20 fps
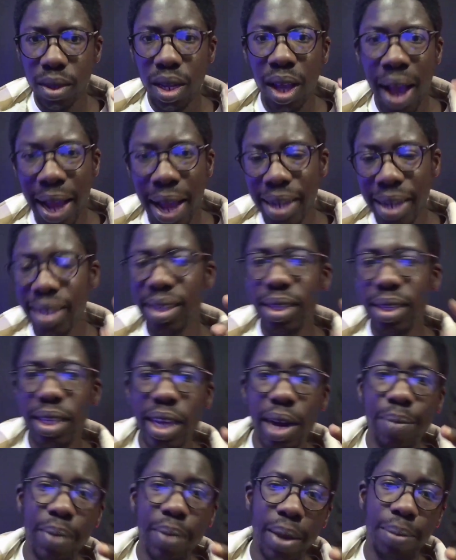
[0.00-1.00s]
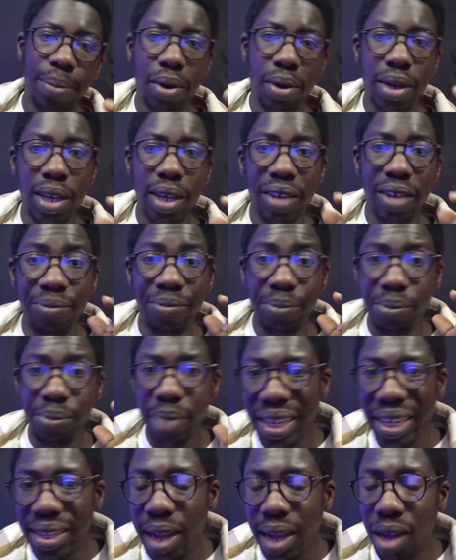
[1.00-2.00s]
I need to hear Pierre Poilievre
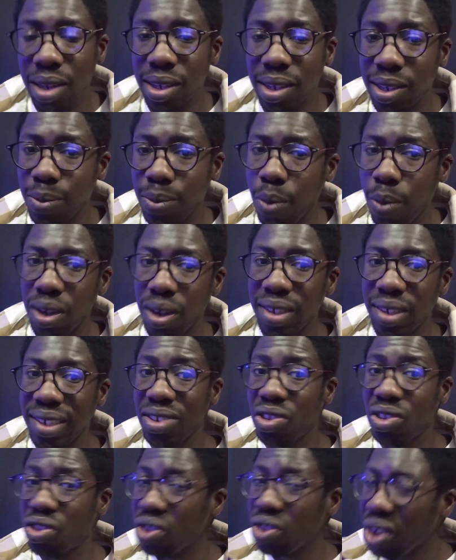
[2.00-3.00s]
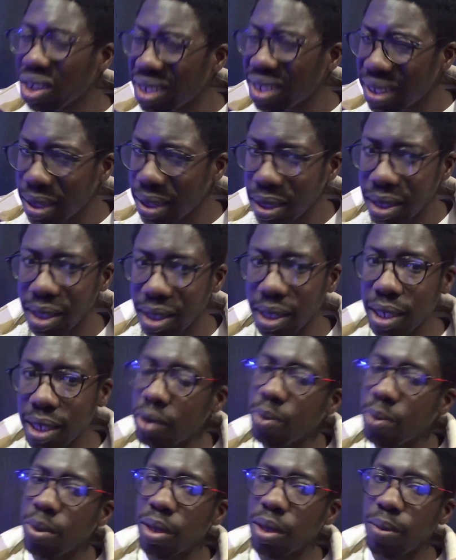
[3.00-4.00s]
break down his policies just a little
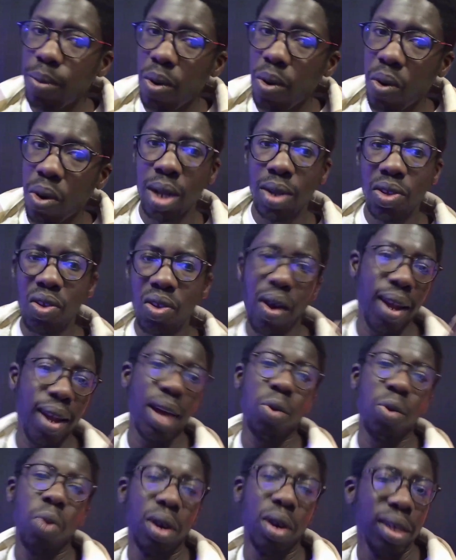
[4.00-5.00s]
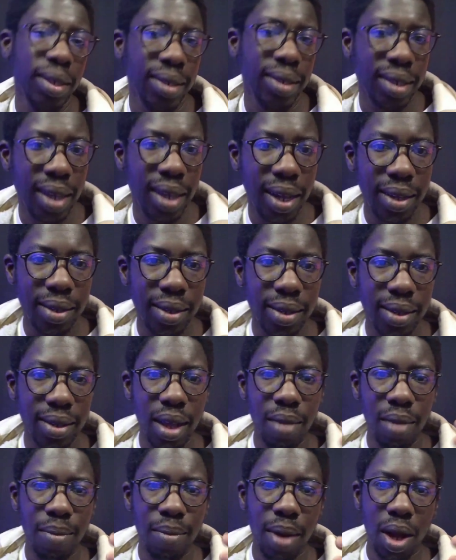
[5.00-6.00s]
bit more. So I like what he says
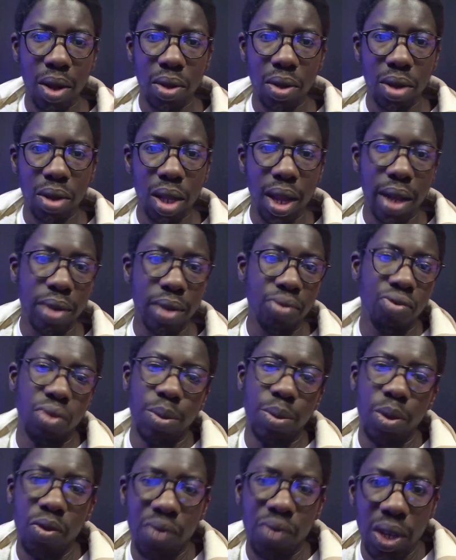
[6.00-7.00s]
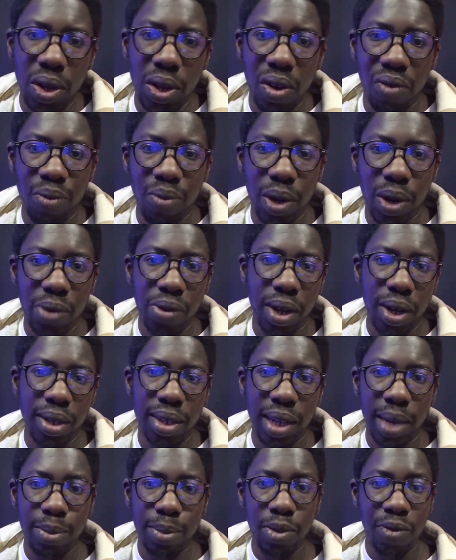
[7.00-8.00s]
about like removing government red
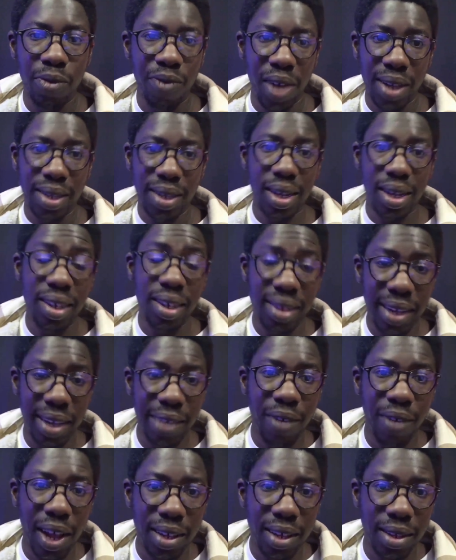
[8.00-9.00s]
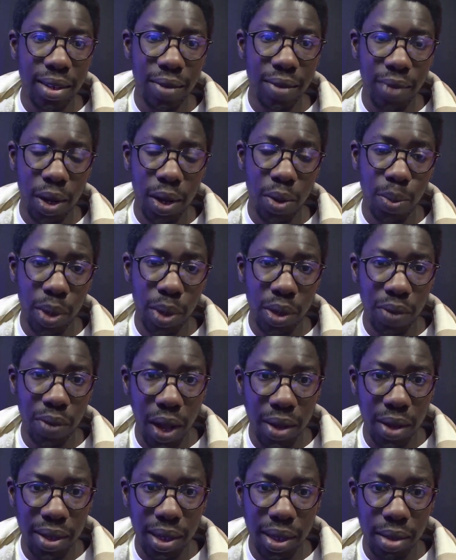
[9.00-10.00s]
tape to facilitate faster development of
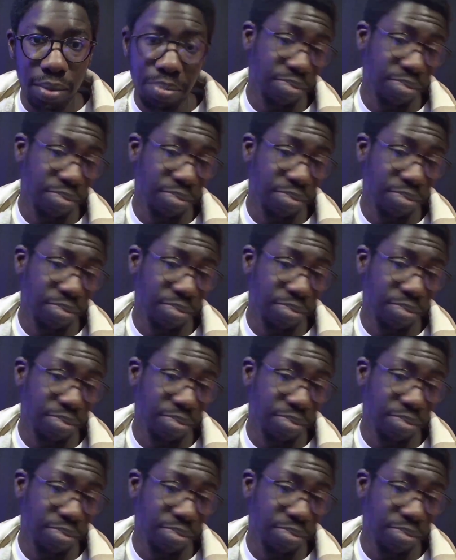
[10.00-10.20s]
housing.